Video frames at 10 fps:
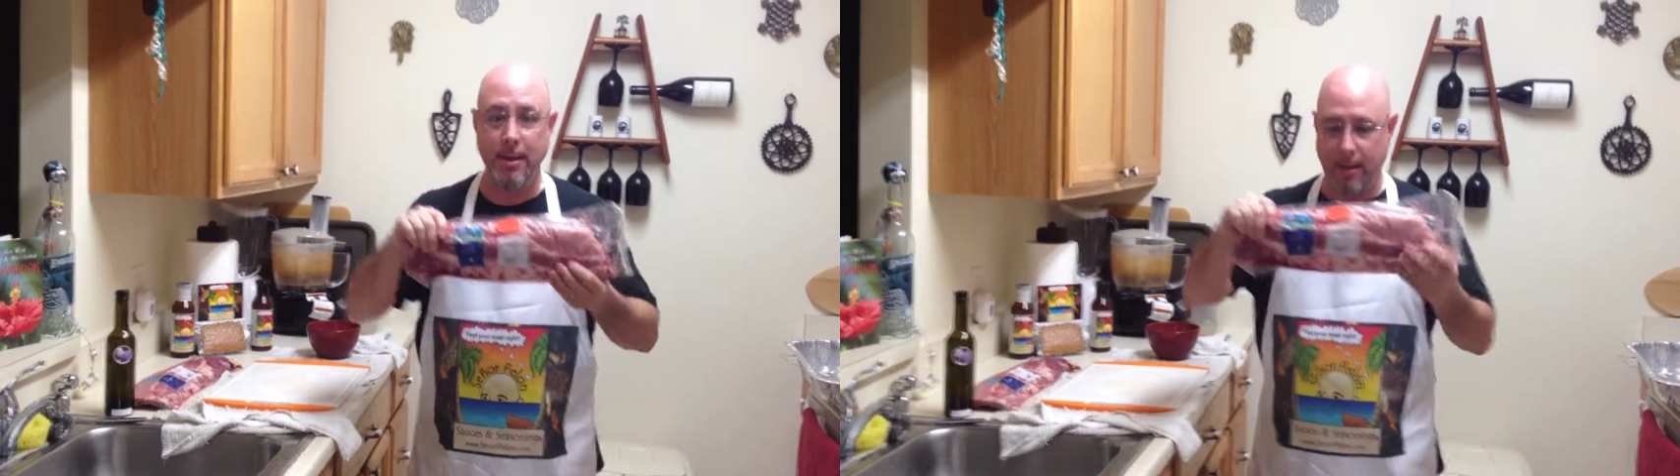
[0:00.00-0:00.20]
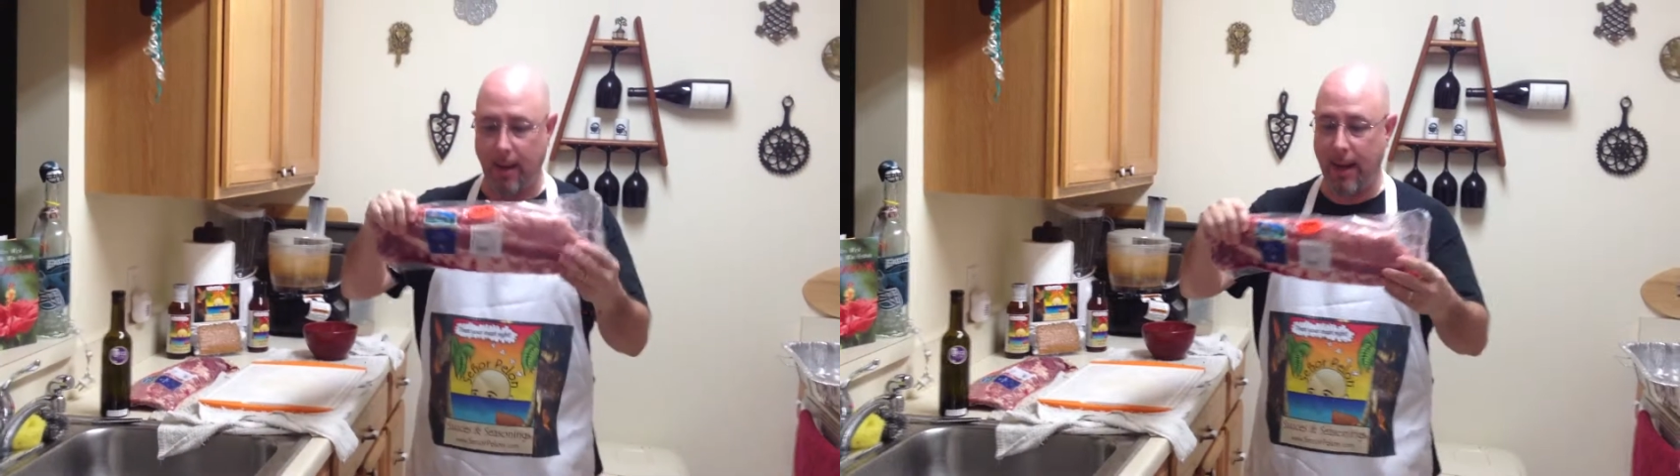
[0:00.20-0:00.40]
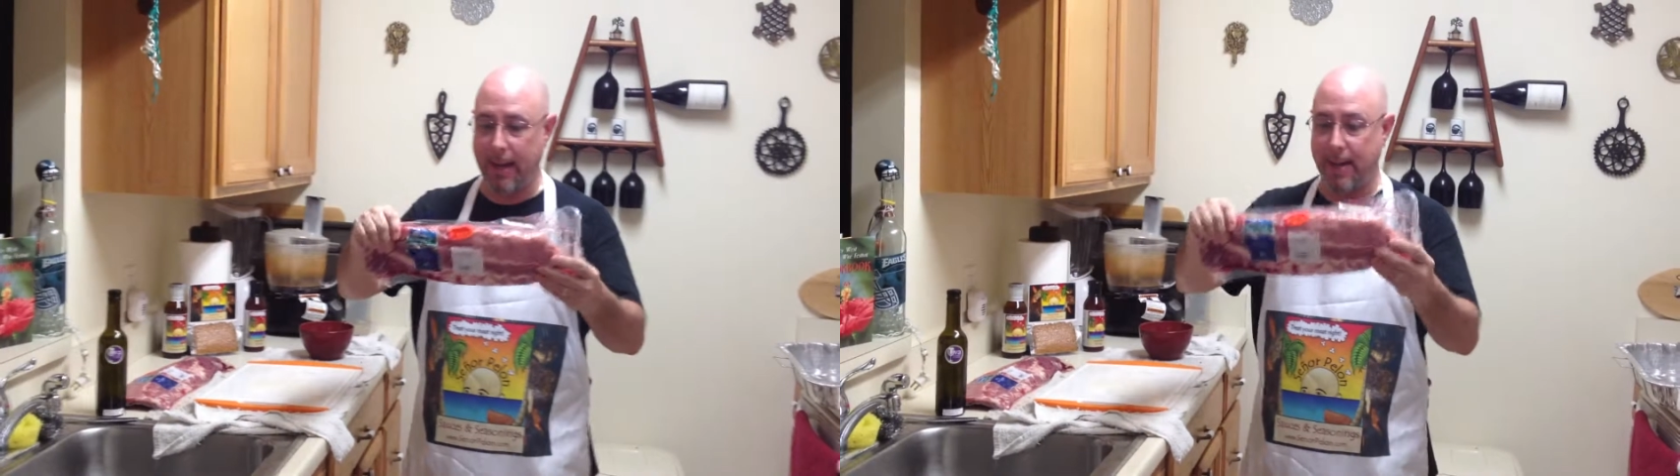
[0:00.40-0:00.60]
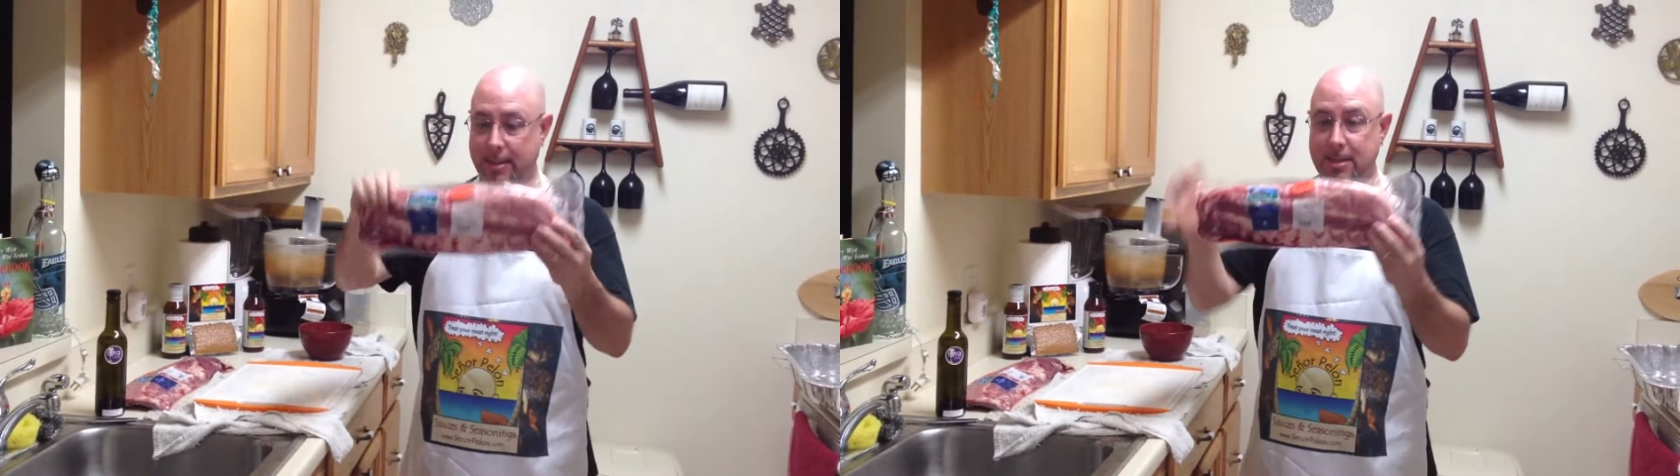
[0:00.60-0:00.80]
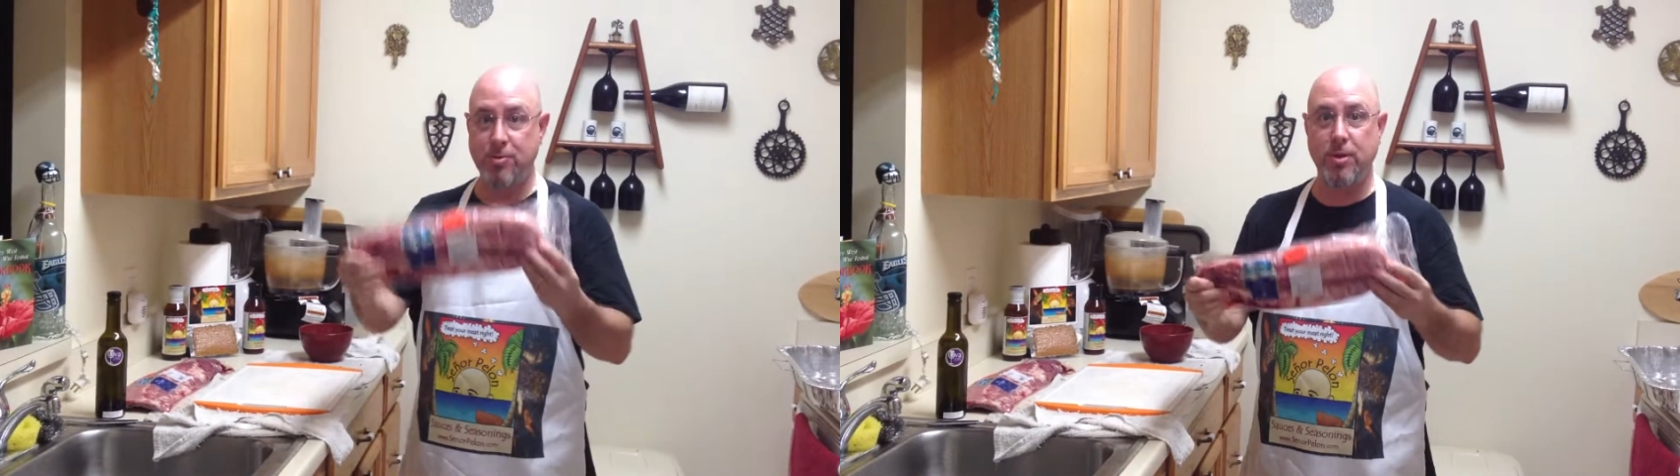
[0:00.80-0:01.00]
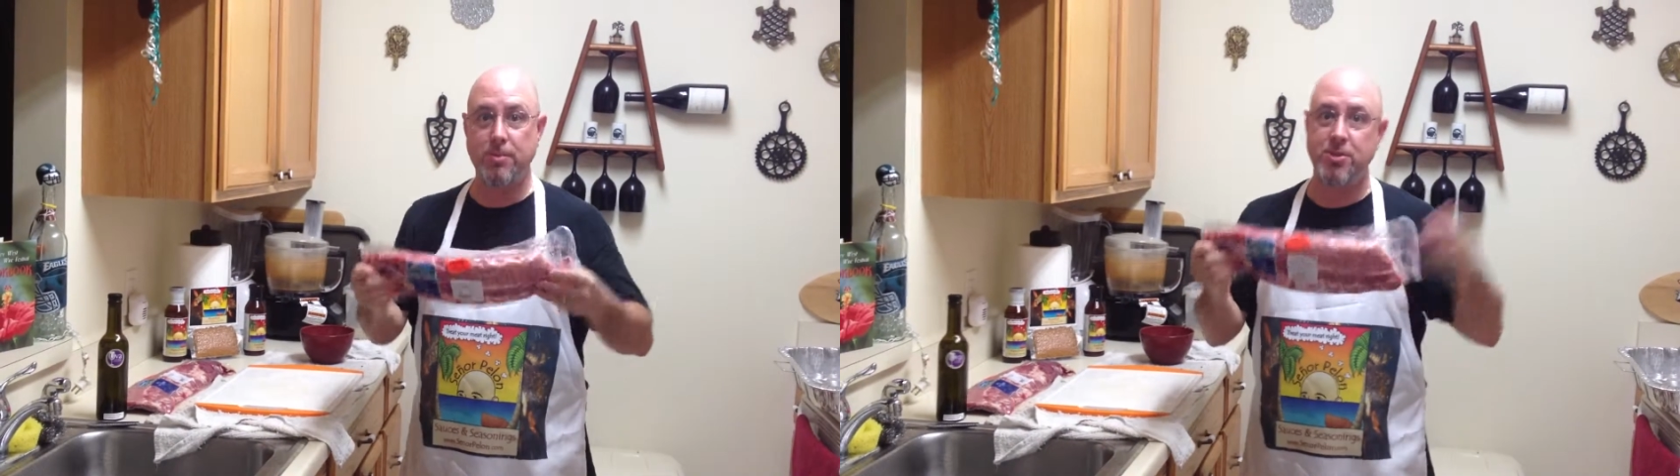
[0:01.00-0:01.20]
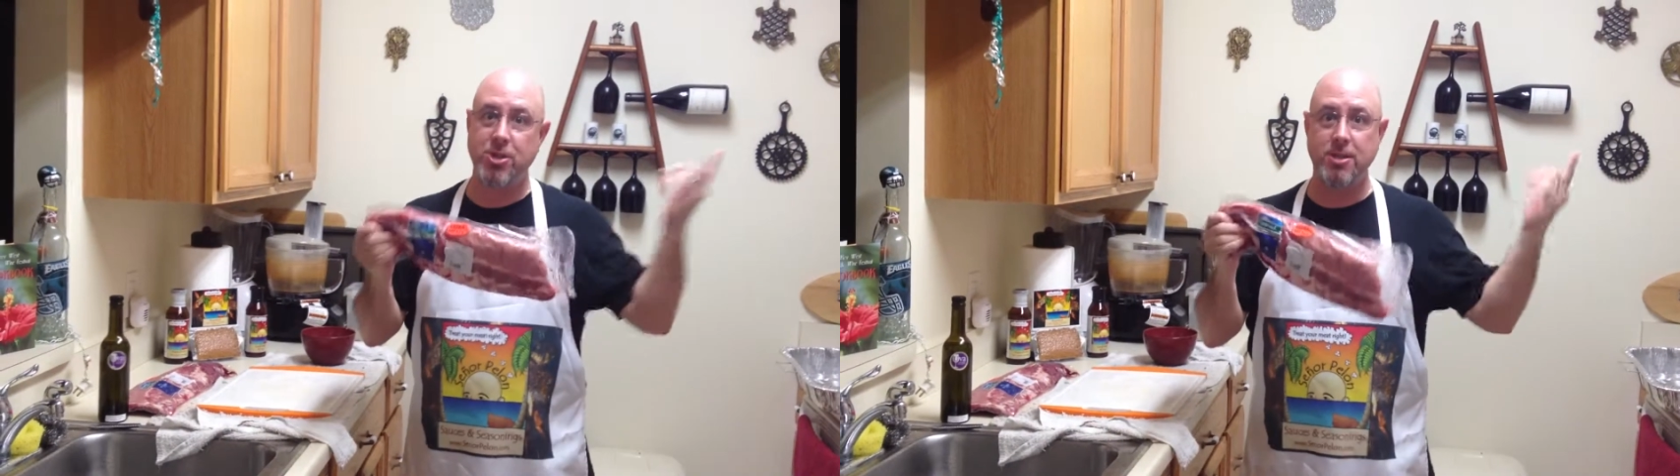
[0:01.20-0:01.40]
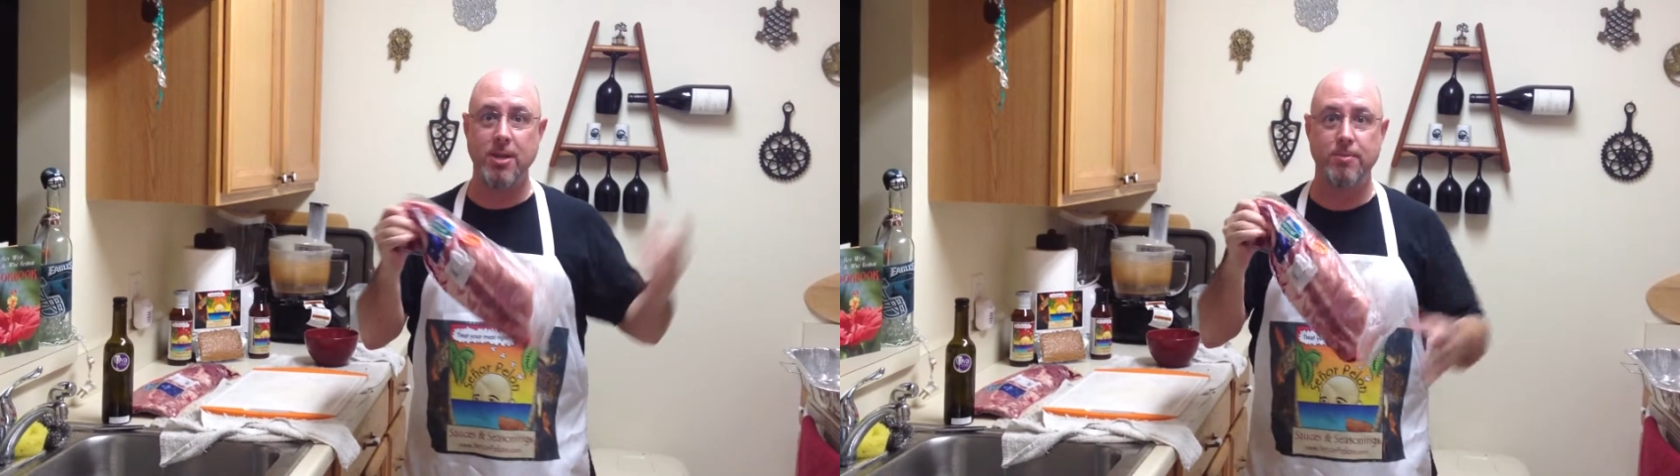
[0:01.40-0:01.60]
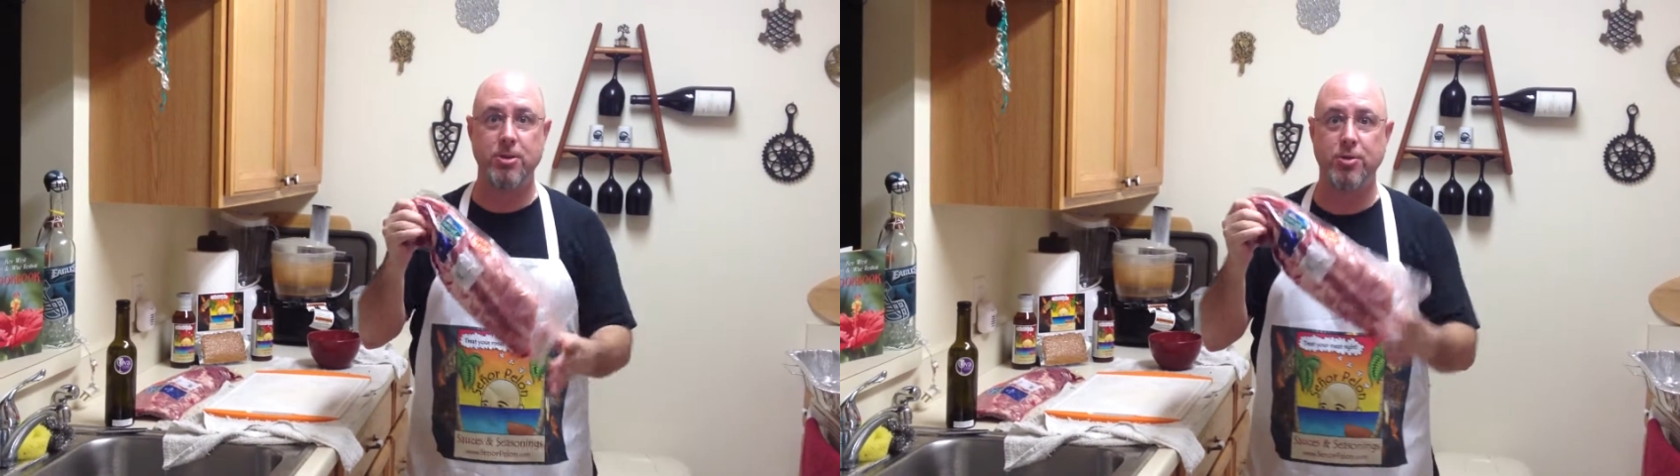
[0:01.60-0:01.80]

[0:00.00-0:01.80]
Now I got these ribs just up the